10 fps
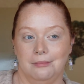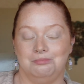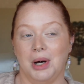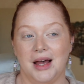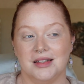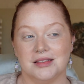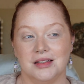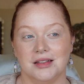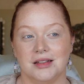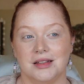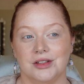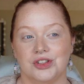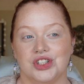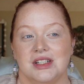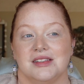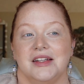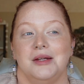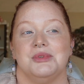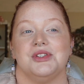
but she seems